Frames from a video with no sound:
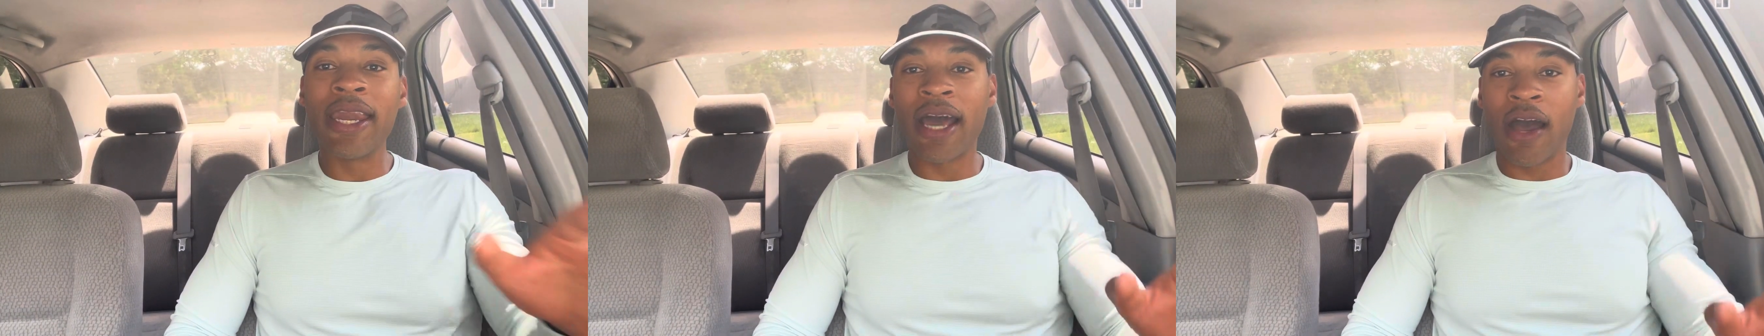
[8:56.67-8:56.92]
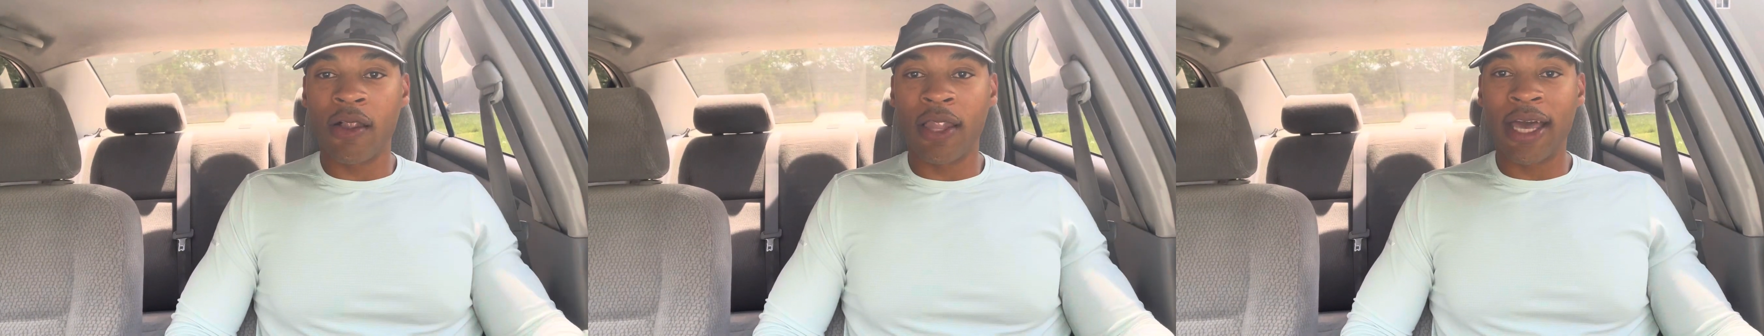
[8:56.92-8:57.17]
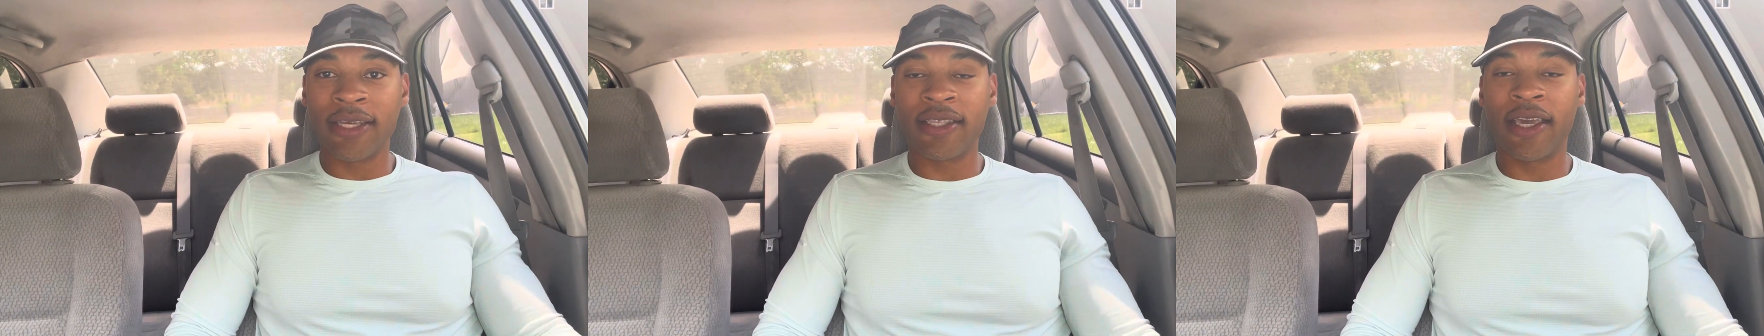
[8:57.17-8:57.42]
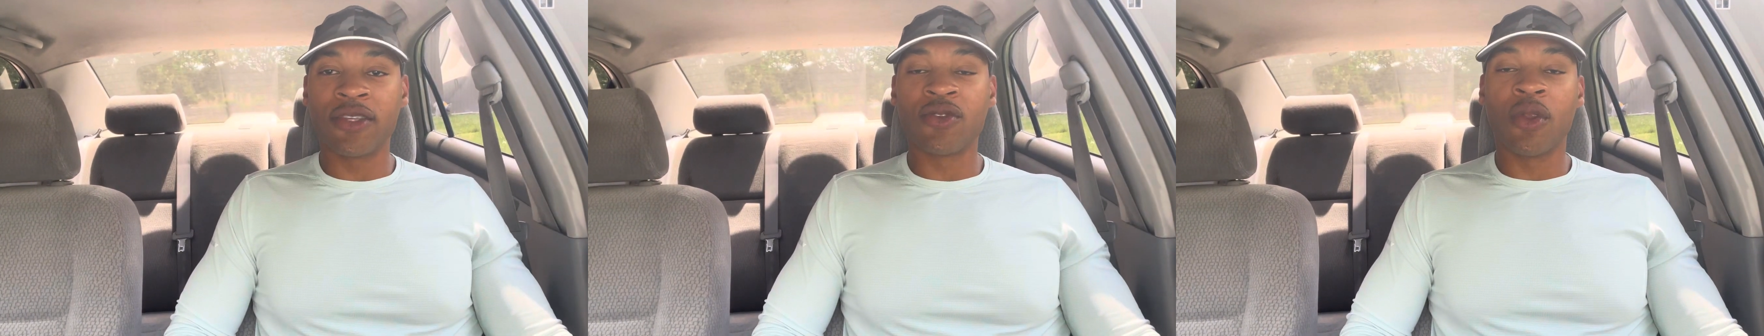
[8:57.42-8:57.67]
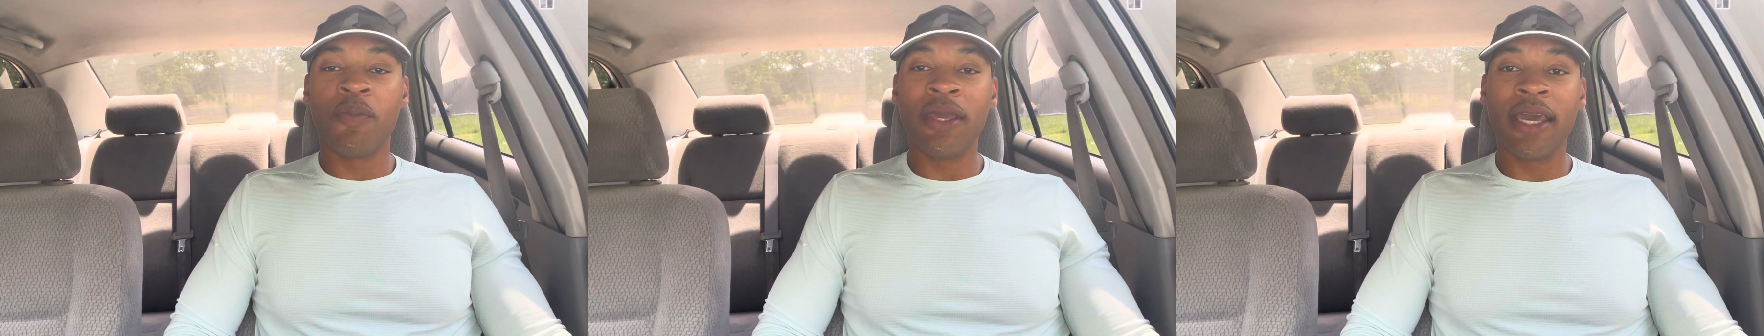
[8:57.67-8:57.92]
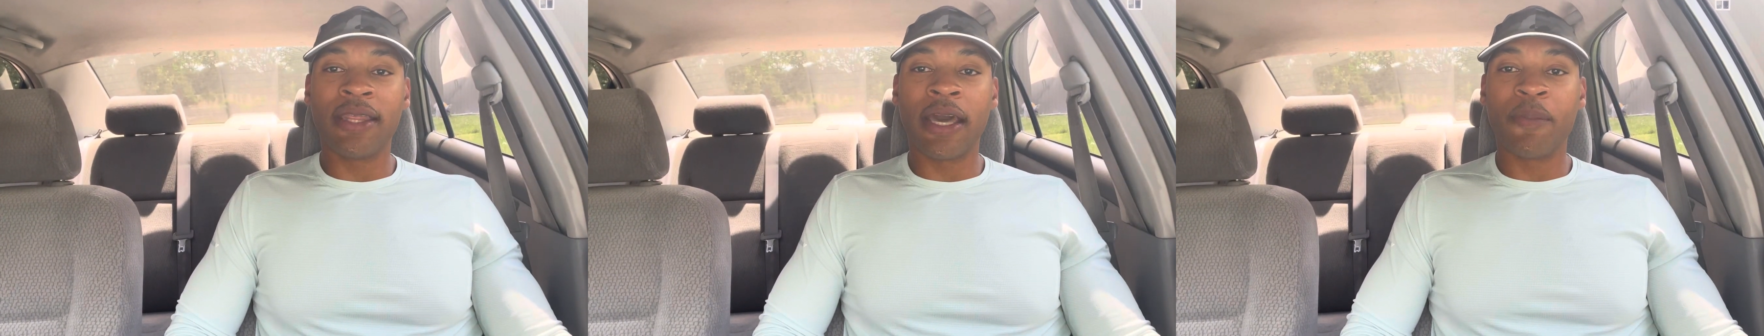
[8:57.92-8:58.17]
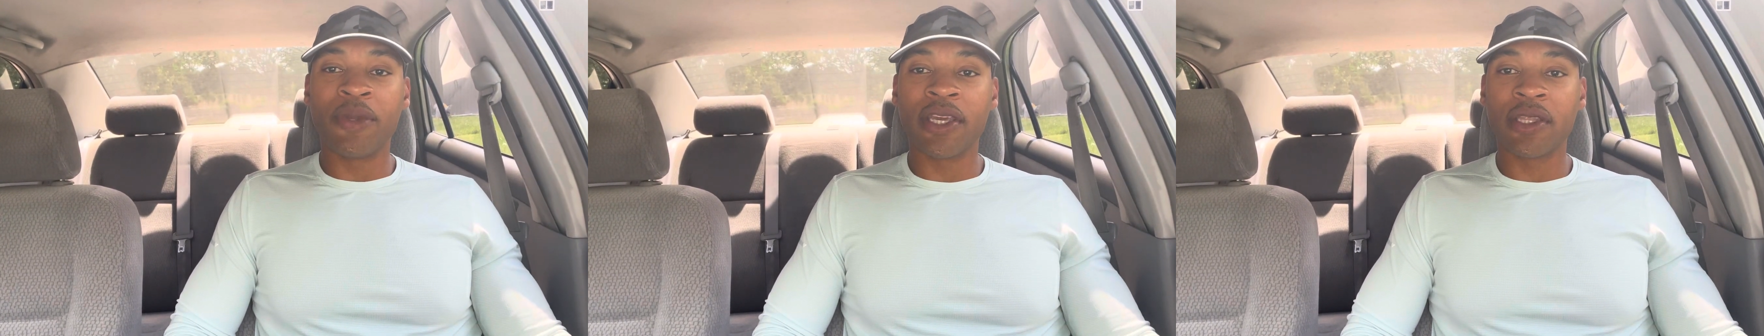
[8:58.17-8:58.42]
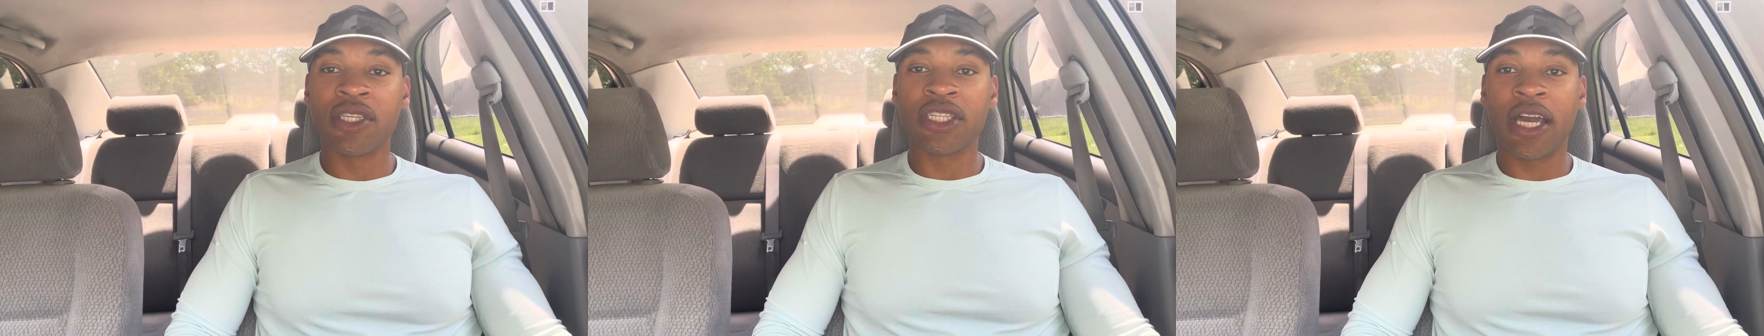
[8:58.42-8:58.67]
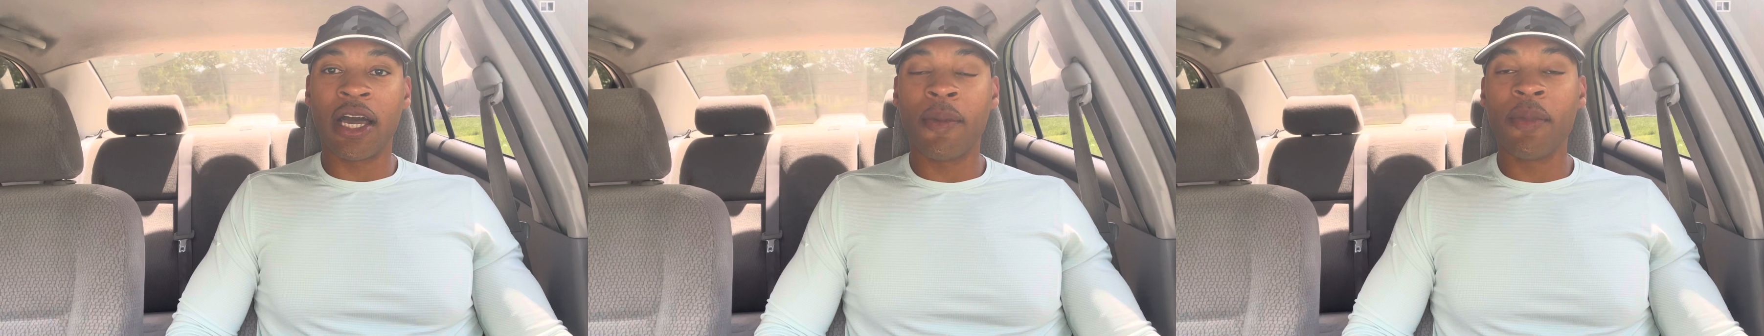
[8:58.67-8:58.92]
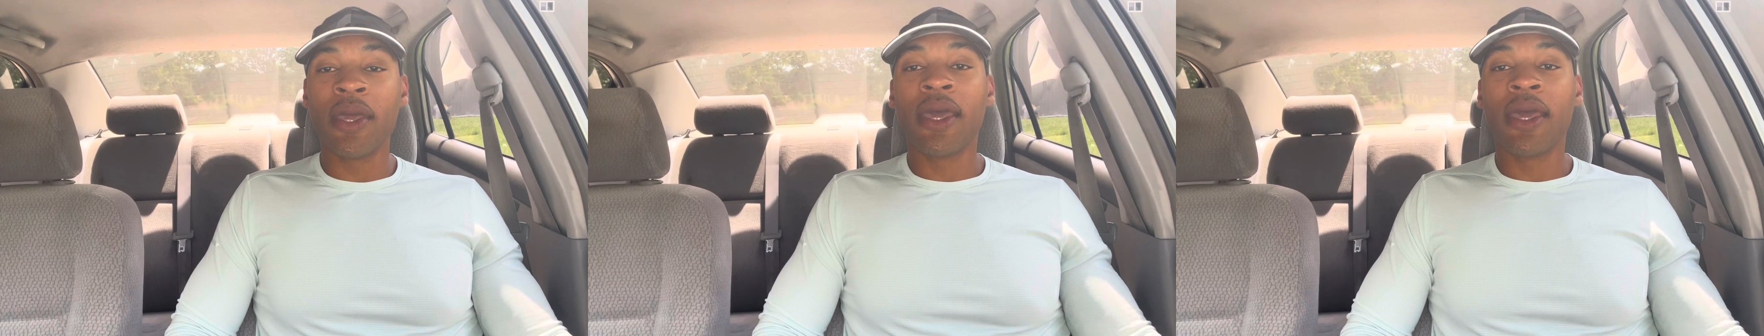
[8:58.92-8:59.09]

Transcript: our last day is going to be at that particular job.